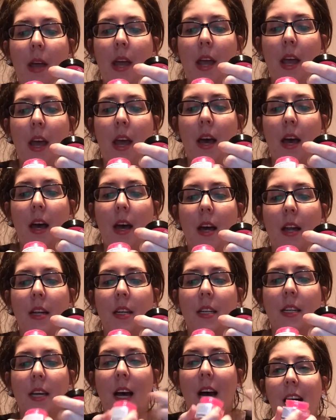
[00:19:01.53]

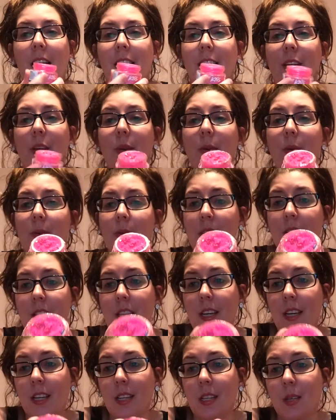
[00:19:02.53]
and I used
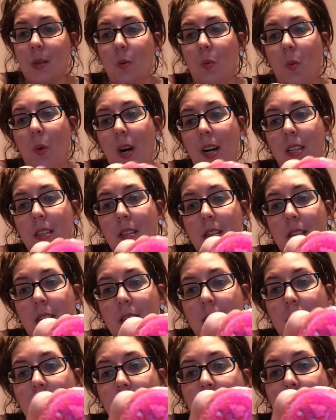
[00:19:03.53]
this
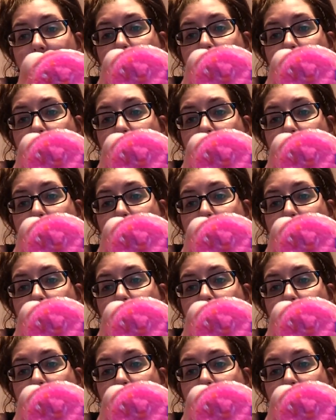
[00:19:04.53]
once,